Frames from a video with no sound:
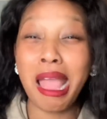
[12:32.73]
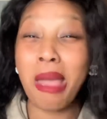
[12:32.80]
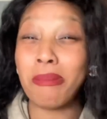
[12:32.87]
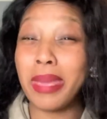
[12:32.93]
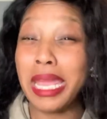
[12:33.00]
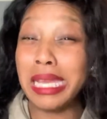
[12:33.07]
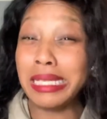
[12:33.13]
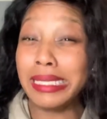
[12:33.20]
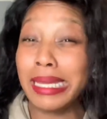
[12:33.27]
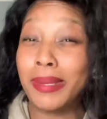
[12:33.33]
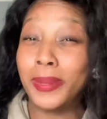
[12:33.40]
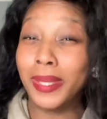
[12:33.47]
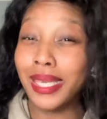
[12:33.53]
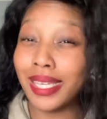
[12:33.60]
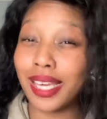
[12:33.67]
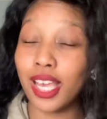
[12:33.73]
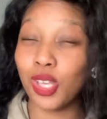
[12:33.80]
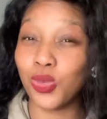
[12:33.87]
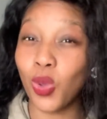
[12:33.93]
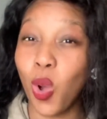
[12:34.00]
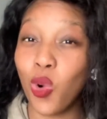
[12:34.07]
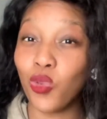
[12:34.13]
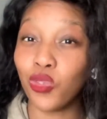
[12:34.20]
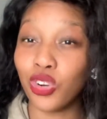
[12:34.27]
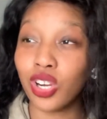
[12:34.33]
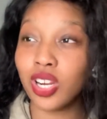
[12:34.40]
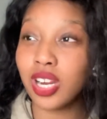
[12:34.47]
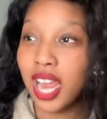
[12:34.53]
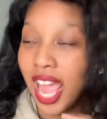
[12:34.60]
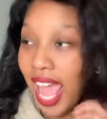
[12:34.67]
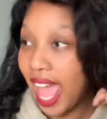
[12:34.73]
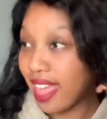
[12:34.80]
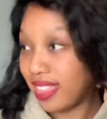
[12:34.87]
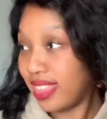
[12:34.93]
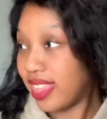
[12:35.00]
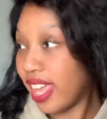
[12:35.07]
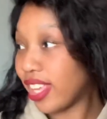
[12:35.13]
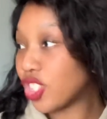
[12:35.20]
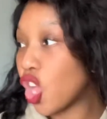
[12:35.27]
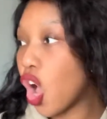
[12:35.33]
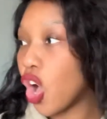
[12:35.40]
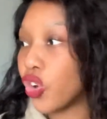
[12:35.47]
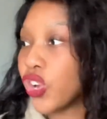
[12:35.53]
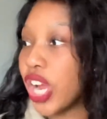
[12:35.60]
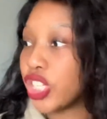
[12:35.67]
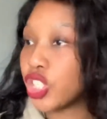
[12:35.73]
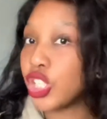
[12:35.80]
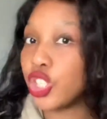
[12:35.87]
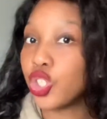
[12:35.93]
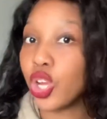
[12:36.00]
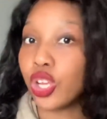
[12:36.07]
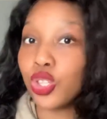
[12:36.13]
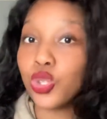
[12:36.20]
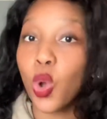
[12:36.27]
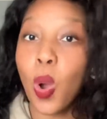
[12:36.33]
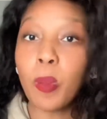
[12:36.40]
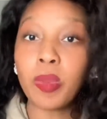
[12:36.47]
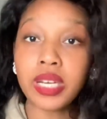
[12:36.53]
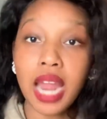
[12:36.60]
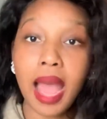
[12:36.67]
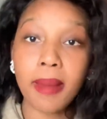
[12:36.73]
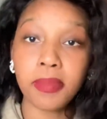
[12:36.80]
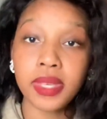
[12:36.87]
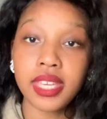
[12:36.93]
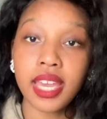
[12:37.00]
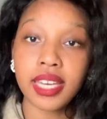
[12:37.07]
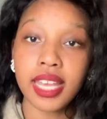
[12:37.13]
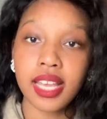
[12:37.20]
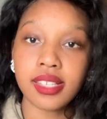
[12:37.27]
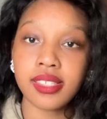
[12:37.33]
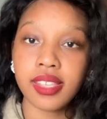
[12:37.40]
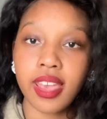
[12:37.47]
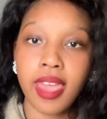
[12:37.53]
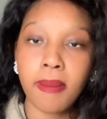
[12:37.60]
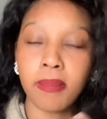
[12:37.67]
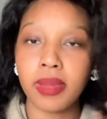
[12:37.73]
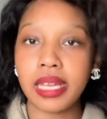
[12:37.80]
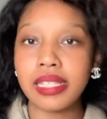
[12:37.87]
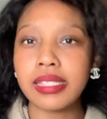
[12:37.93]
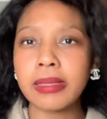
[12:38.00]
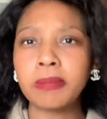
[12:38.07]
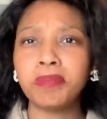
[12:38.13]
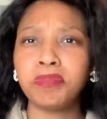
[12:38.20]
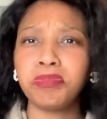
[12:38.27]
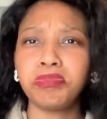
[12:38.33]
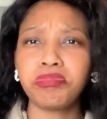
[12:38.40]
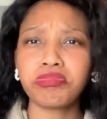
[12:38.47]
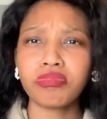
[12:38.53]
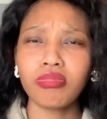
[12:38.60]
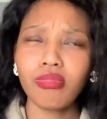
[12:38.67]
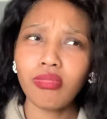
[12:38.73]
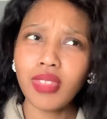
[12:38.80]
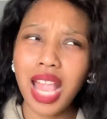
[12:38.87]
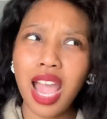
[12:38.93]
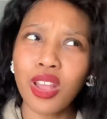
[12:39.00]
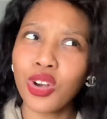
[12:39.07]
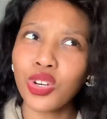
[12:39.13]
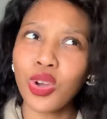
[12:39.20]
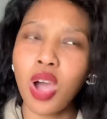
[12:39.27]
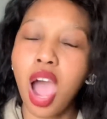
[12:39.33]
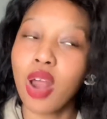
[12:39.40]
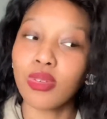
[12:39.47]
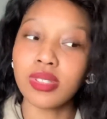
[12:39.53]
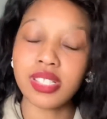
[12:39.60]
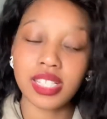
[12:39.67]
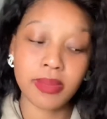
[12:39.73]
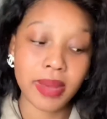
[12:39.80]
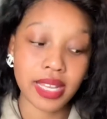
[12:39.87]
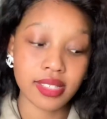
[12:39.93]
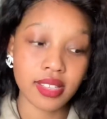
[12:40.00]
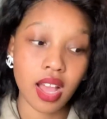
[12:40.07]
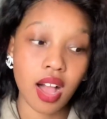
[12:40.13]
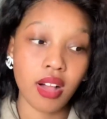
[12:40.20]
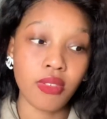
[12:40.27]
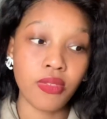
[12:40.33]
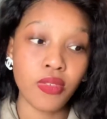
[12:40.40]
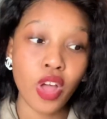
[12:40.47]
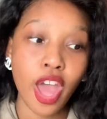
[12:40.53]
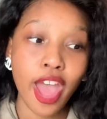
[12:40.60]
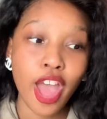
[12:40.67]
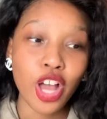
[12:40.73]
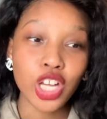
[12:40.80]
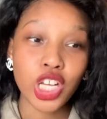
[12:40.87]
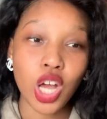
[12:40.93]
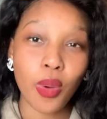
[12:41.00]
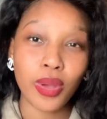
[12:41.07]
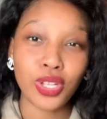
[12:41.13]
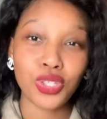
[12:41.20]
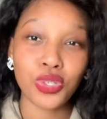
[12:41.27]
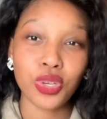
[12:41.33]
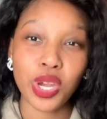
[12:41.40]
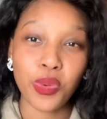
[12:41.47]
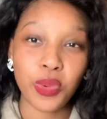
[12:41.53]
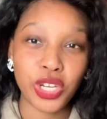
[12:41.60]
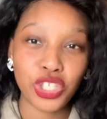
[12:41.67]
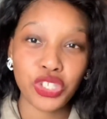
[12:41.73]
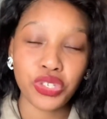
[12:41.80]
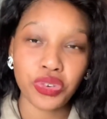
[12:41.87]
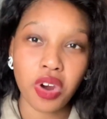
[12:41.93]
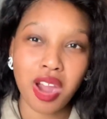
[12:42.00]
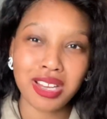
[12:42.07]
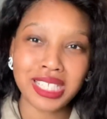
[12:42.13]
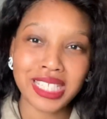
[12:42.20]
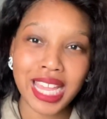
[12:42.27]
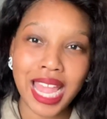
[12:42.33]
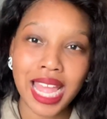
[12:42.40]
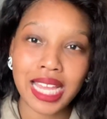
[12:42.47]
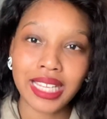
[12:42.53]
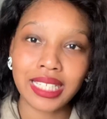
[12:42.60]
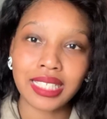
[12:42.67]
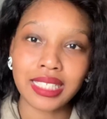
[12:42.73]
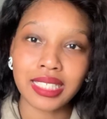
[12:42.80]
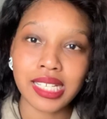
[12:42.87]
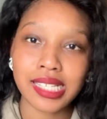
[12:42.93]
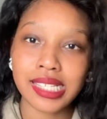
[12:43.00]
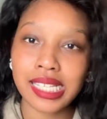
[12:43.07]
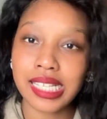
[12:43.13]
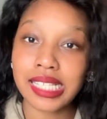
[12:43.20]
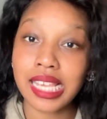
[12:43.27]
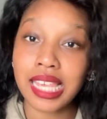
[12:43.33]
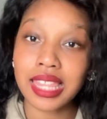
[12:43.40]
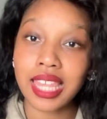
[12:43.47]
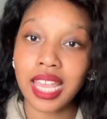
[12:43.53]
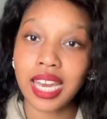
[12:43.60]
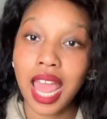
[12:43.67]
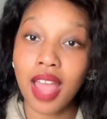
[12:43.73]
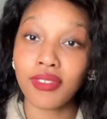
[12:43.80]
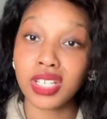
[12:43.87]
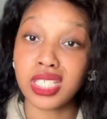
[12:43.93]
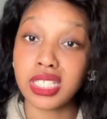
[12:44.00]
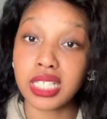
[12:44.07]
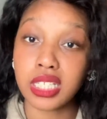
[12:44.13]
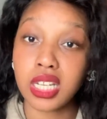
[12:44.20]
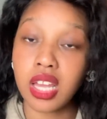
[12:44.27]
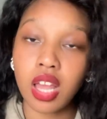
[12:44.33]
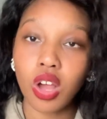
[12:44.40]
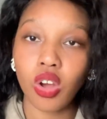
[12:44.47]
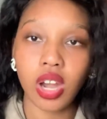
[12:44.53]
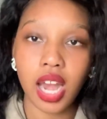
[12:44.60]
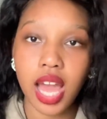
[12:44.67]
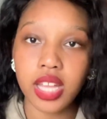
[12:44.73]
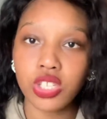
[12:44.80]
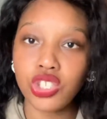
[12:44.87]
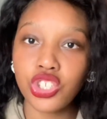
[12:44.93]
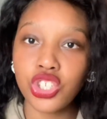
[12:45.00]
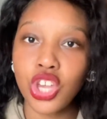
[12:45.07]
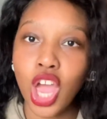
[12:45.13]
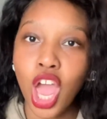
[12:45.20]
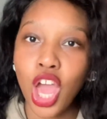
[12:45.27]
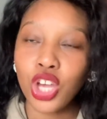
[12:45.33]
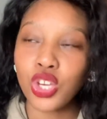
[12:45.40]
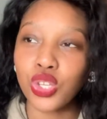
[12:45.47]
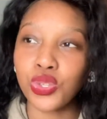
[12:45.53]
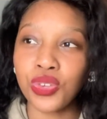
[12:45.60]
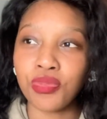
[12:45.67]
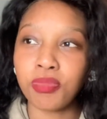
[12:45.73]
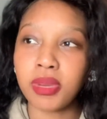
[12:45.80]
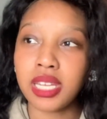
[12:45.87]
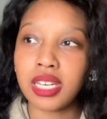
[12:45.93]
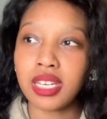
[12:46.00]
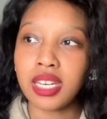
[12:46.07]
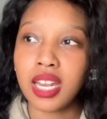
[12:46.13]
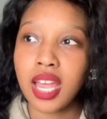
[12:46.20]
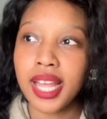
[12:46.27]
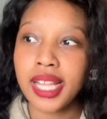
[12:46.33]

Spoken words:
pandemic is over and things are gradually starting to open up here in SA. But I don't know, I don't see myself going to a restaurant and sitting there and having dinner or lunch, because we've been